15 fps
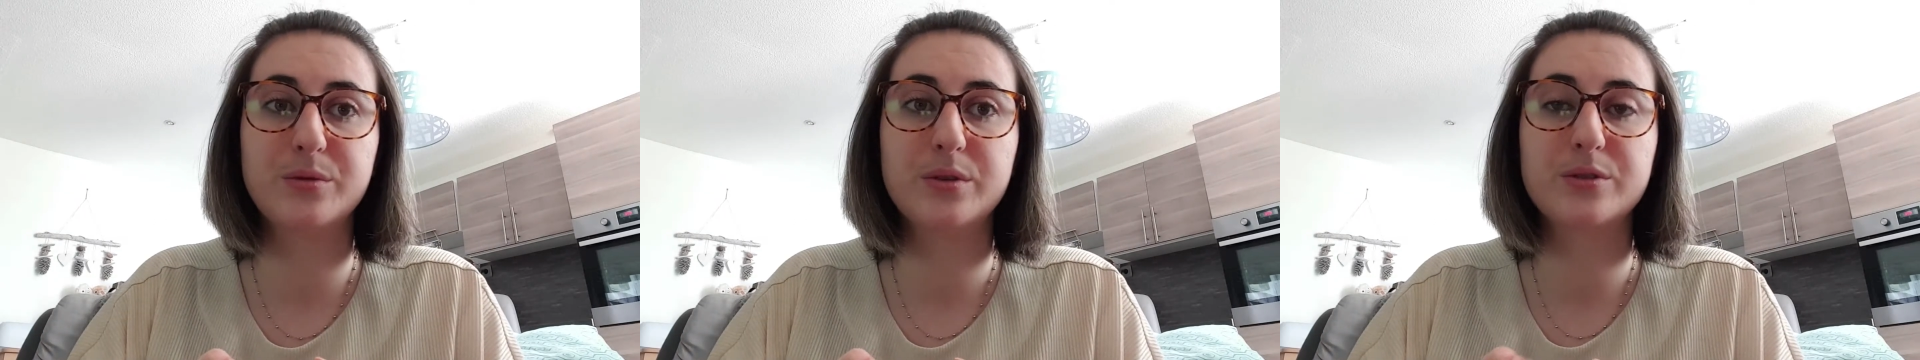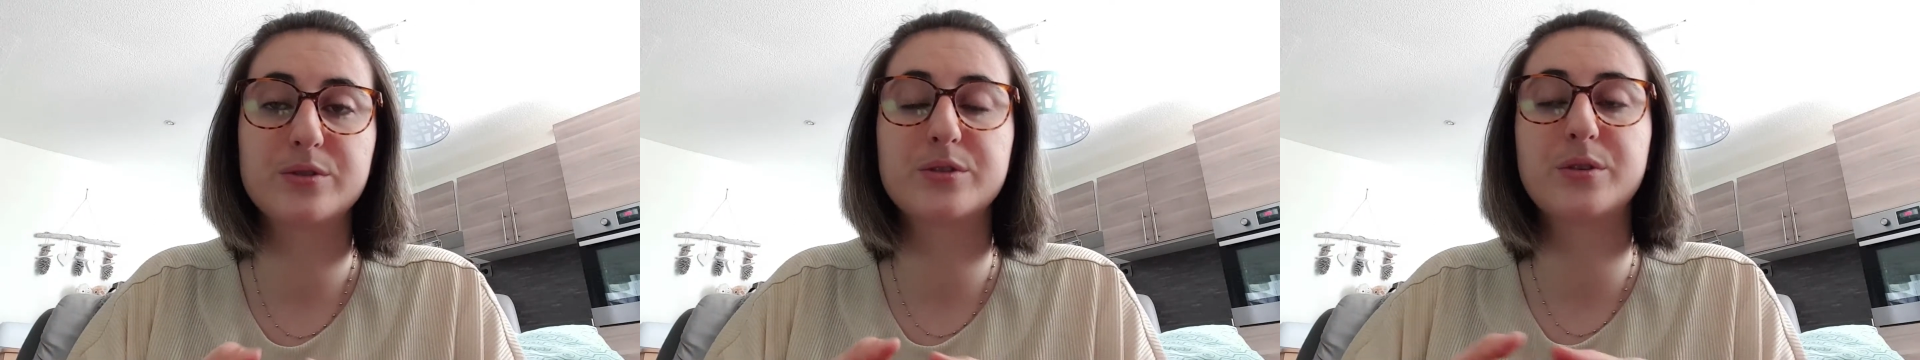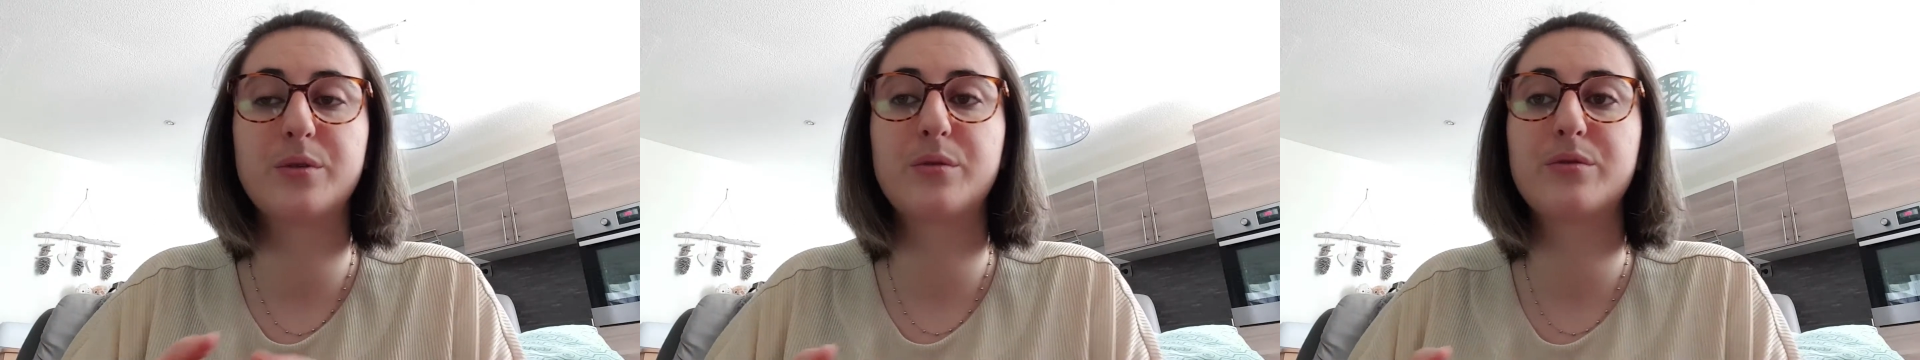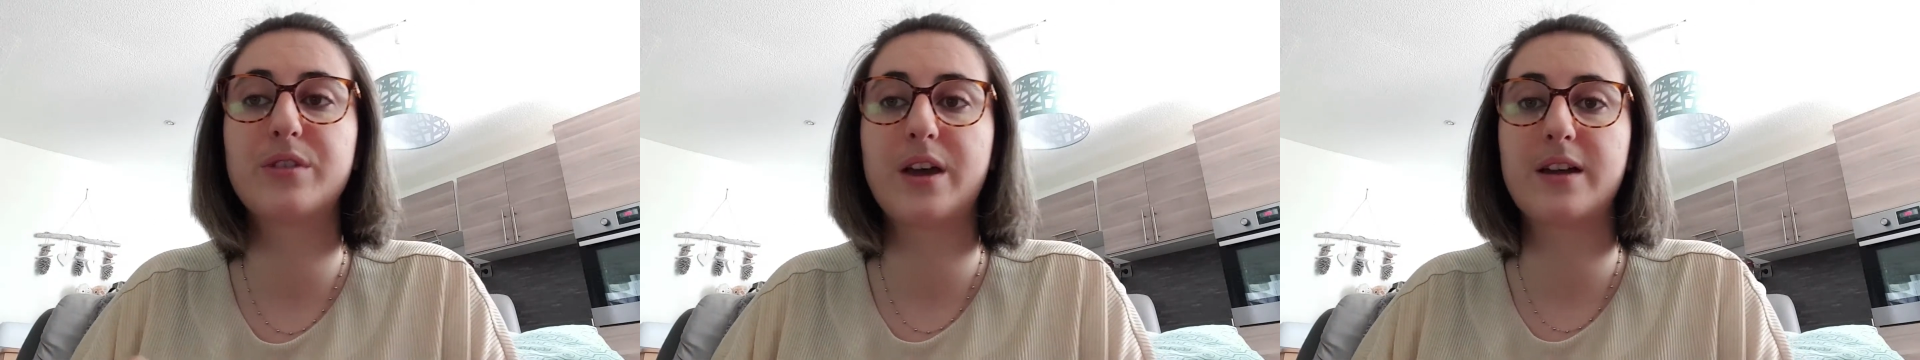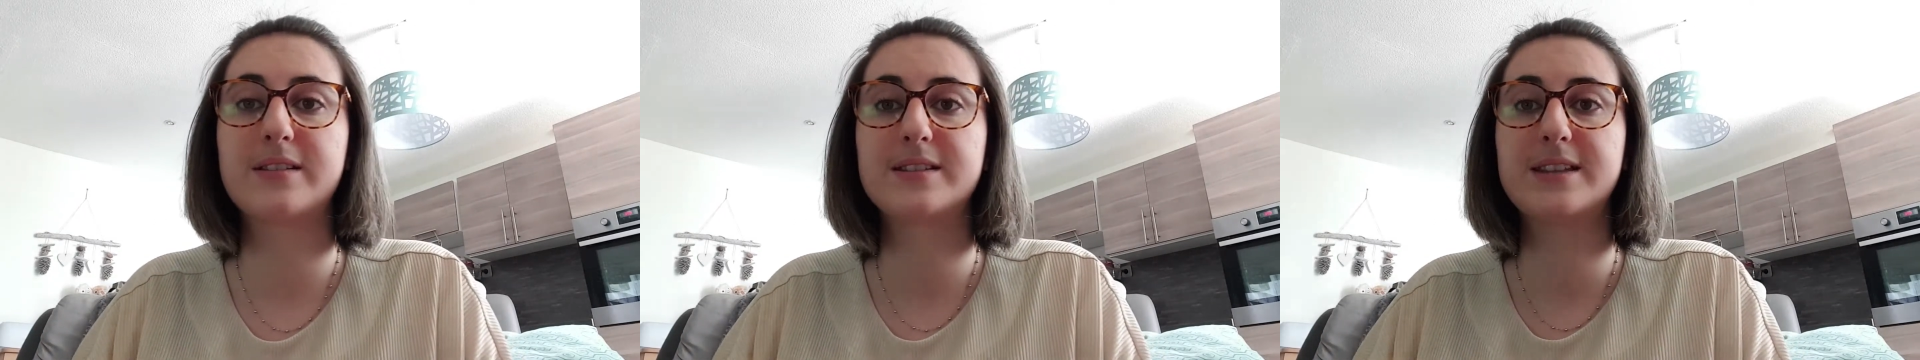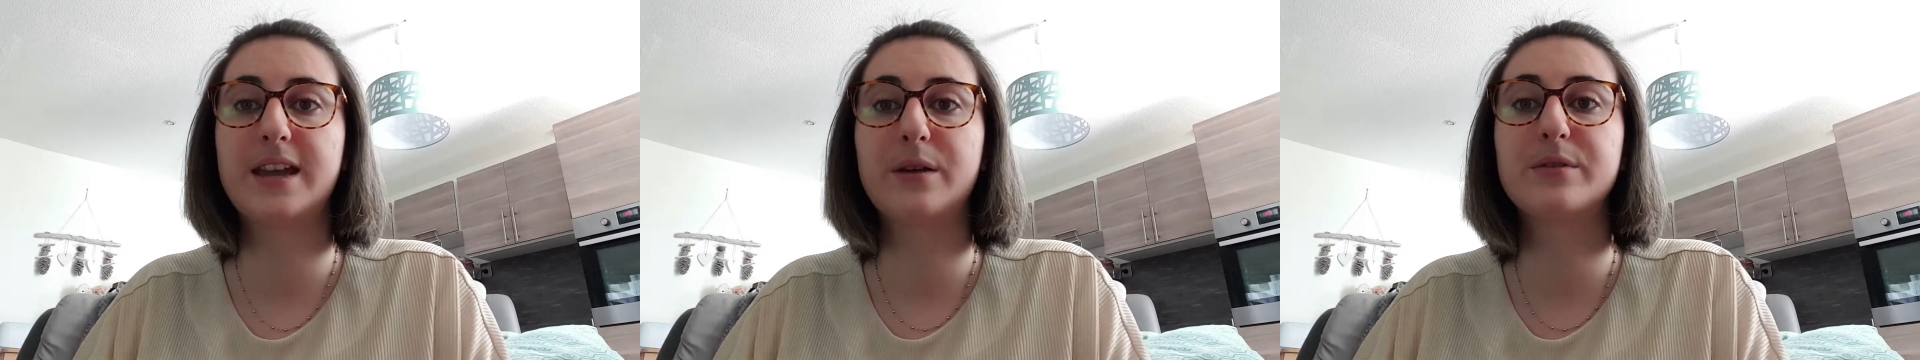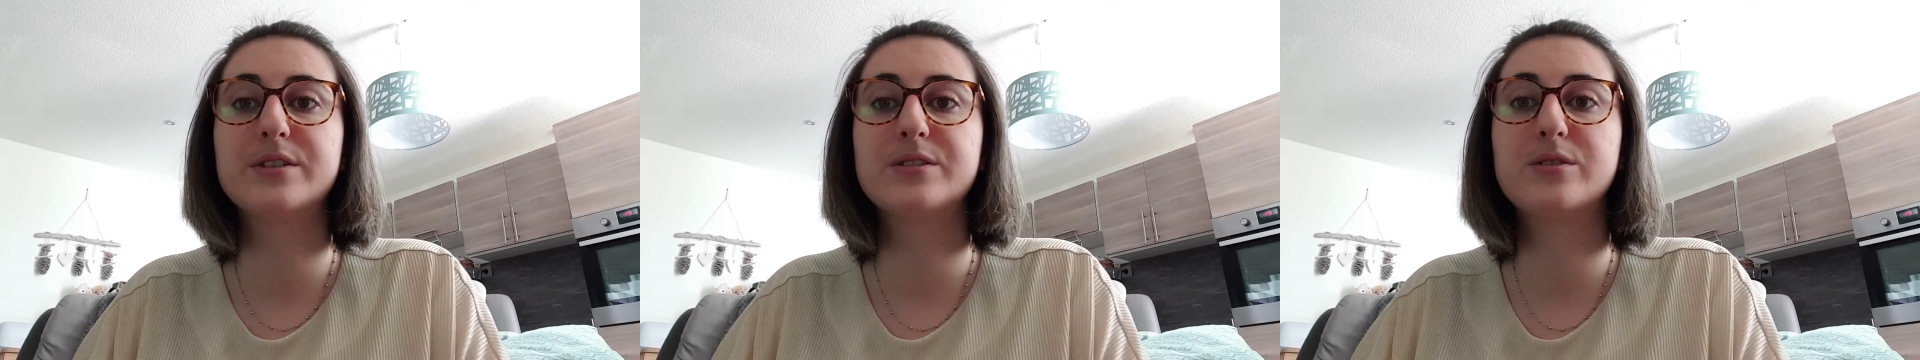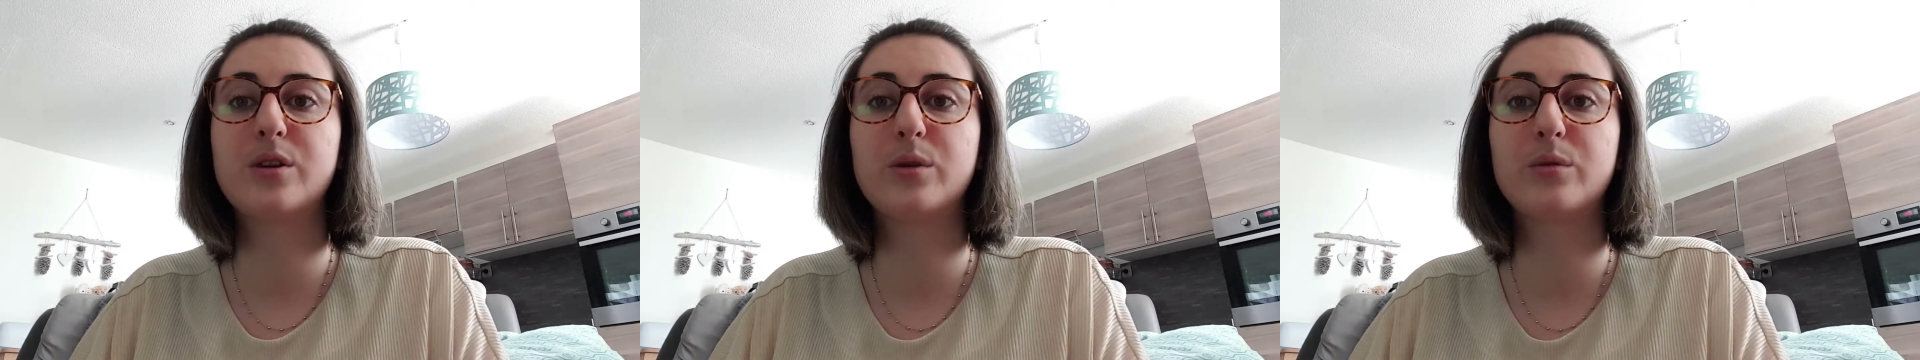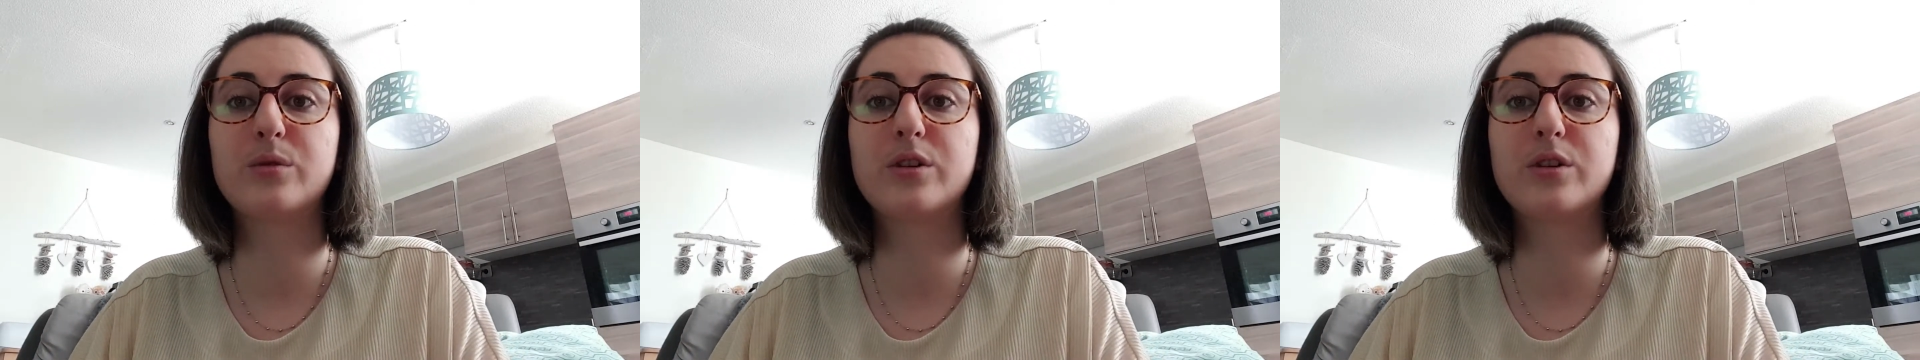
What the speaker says: so that there is no